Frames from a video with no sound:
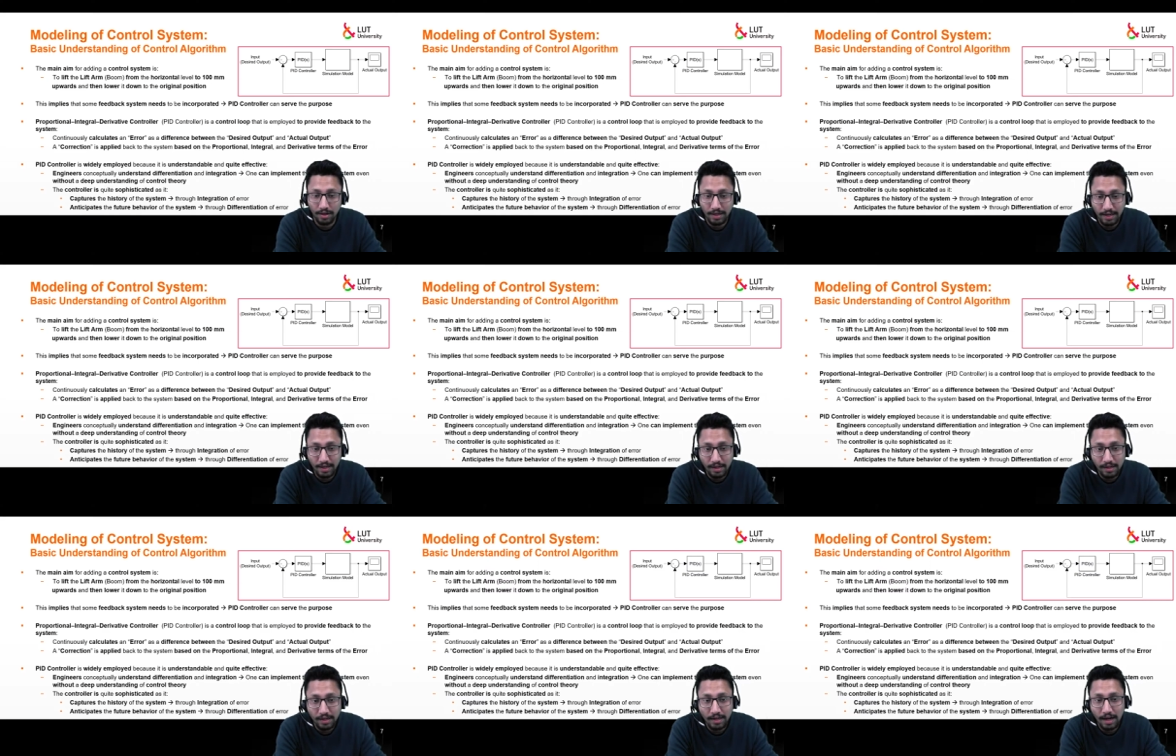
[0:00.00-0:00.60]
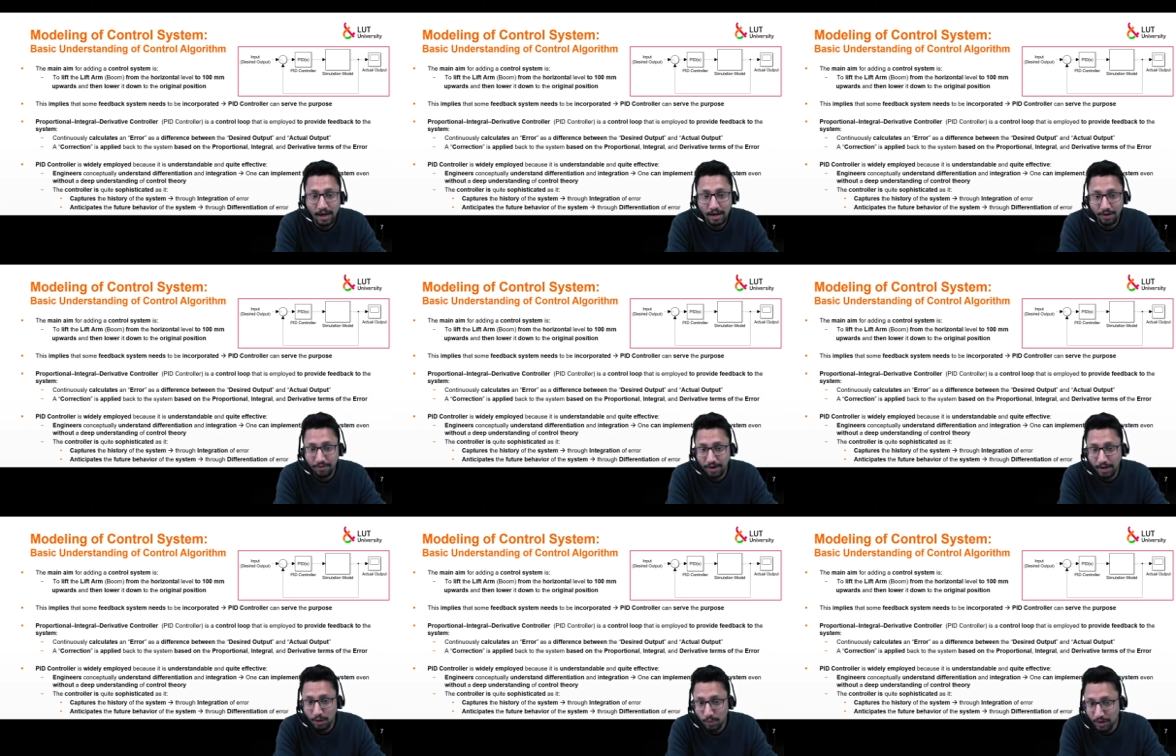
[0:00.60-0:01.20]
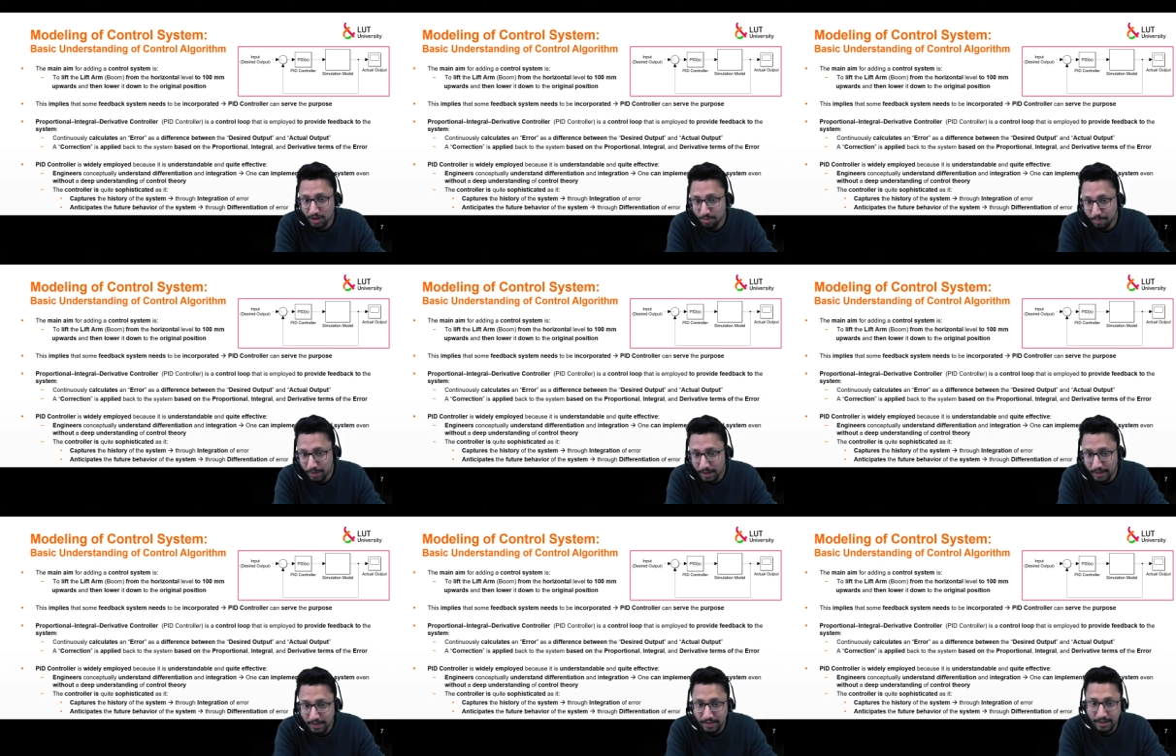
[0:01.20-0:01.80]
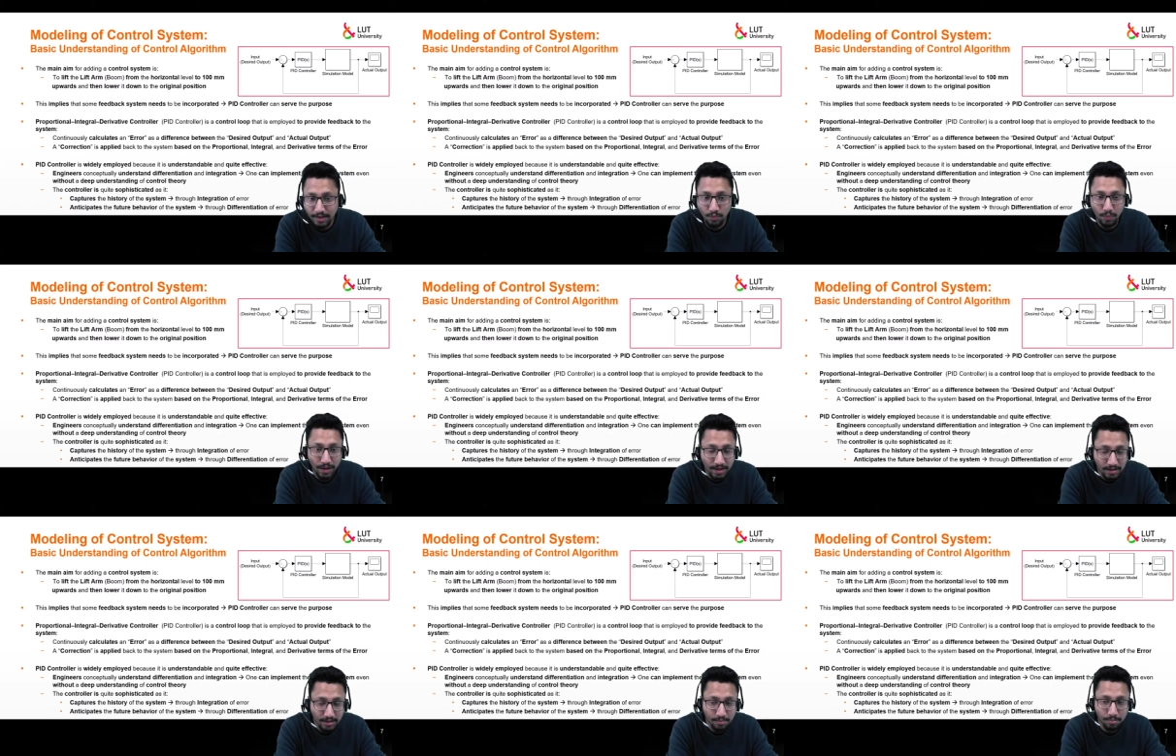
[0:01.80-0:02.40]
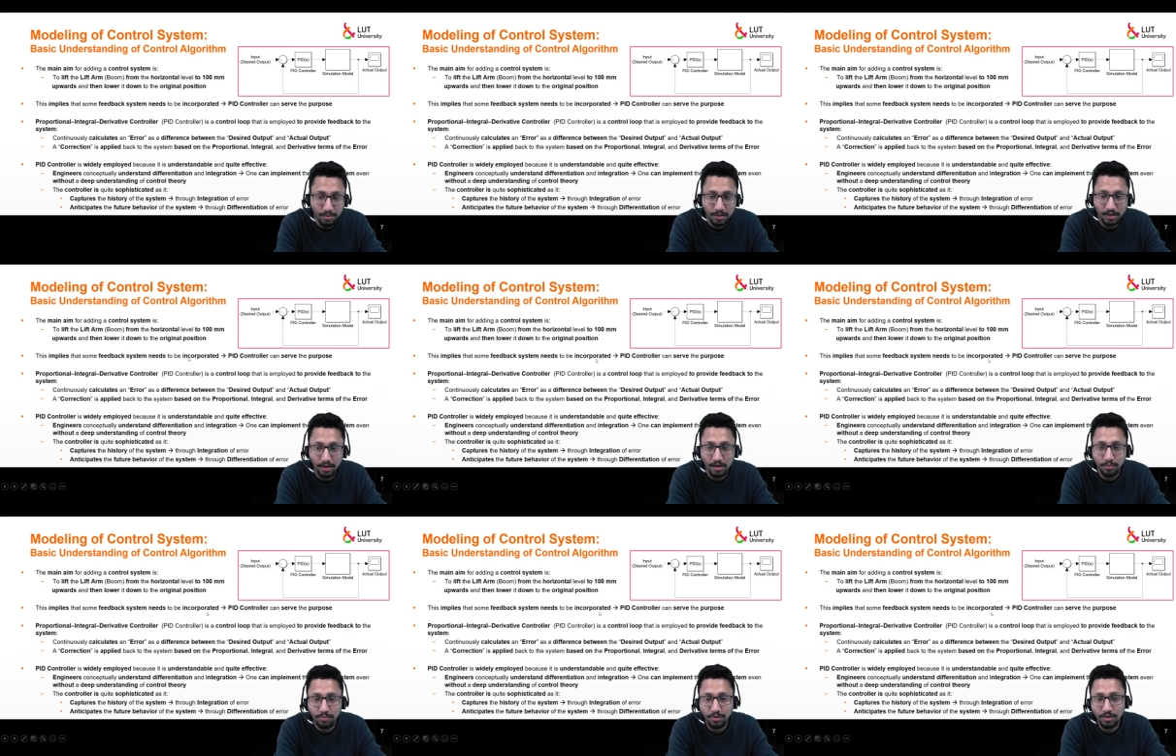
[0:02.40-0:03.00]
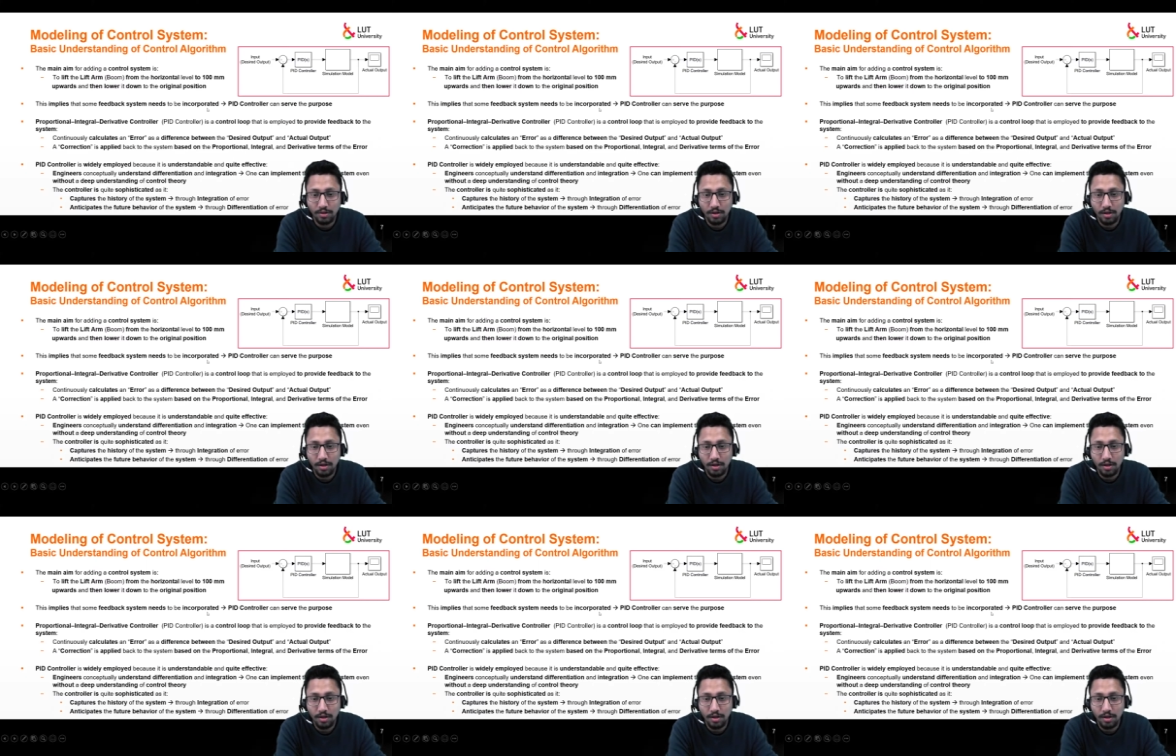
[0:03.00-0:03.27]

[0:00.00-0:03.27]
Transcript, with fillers: clearly, I tried to explain it in very simple terms,